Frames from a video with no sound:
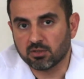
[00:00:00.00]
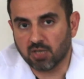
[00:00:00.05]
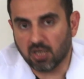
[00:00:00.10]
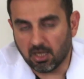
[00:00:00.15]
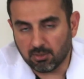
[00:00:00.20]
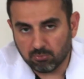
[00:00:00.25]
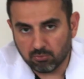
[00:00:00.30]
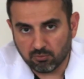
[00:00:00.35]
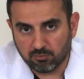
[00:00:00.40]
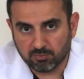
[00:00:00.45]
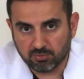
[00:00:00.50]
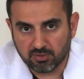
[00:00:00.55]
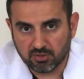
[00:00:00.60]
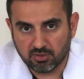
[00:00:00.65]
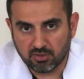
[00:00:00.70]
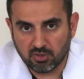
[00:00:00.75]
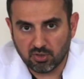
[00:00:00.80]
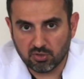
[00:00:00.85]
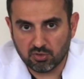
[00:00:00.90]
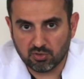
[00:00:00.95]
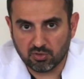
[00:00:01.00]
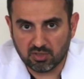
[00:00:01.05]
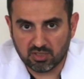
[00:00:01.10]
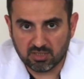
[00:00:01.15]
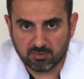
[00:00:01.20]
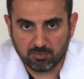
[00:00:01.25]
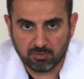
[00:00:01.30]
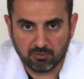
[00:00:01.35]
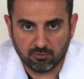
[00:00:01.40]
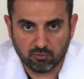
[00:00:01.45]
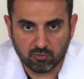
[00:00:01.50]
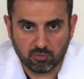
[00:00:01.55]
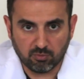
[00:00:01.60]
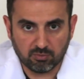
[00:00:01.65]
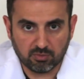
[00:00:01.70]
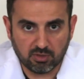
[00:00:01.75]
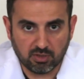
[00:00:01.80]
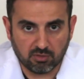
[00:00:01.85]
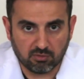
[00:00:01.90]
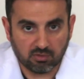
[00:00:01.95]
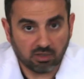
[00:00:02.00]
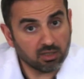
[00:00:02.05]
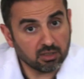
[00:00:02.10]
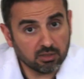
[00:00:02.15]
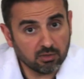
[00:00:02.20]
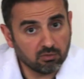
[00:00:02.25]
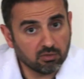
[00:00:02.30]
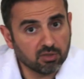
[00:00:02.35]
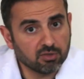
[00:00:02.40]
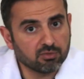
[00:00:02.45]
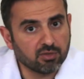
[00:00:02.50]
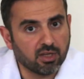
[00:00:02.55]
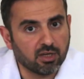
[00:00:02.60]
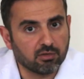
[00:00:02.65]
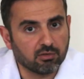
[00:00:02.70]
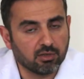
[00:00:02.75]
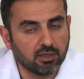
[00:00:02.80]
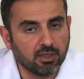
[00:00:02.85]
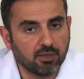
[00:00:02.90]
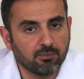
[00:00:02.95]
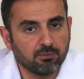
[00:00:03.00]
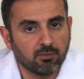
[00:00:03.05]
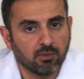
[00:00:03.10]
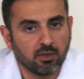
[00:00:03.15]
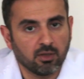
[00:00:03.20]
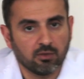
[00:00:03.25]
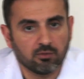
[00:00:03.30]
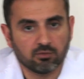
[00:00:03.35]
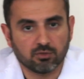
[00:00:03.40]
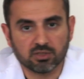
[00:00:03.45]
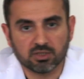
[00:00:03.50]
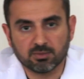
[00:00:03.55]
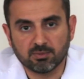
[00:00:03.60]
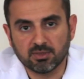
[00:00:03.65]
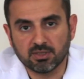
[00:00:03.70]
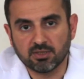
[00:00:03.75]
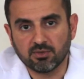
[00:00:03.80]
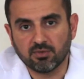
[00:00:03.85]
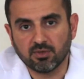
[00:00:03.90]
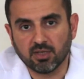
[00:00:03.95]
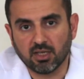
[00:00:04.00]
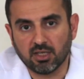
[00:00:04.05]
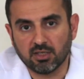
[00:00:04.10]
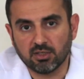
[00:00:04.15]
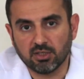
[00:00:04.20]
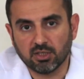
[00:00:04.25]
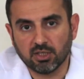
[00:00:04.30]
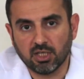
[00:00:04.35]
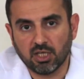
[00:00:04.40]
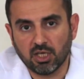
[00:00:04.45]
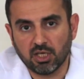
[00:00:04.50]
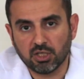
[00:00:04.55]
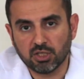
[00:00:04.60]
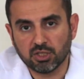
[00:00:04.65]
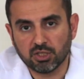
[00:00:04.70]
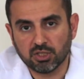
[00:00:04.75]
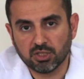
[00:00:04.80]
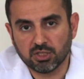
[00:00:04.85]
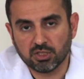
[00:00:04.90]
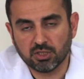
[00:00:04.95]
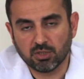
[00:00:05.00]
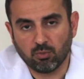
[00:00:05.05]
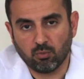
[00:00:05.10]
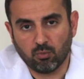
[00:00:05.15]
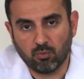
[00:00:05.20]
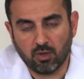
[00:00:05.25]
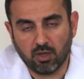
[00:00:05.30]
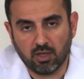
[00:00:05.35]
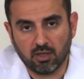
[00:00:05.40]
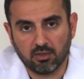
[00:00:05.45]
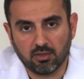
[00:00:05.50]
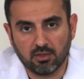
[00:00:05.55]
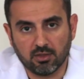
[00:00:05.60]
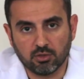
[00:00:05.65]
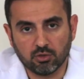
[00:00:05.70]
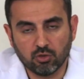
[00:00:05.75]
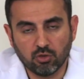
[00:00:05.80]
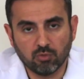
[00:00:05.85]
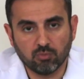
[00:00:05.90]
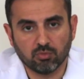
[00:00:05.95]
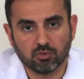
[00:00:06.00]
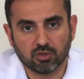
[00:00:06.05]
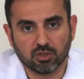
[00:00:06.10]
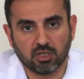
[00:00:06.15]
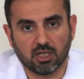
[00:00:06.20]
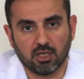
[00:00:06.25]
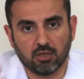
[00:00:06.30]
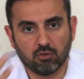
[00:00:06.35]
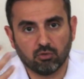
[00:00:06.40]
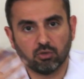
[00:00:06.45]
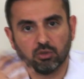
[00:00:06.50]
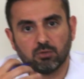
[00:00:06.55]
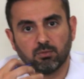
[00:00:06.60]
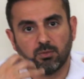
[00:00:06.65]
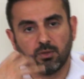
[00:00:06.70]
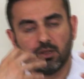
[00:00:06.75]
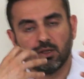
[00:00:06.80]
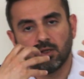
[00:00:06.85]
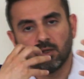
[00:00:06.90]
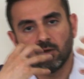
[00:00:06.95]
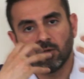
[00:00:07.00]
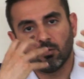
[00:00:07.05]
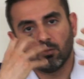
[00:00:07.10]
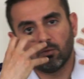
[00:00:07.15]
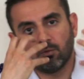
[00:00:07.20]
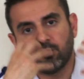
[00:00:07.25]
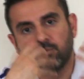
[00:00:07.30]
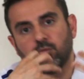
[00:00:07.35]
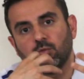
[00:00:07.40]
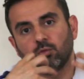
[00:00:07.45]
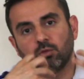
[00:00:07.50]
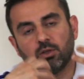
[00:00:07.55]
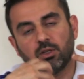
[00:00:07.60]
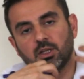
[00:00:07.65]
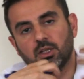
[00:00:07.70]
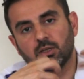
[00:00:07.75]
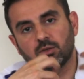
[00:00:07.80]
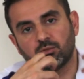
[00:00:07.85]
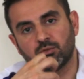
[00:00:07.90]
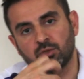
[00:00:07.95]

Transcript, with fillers: type of procedure is performed relatively rarely for specific indications when the tumor cannot be fully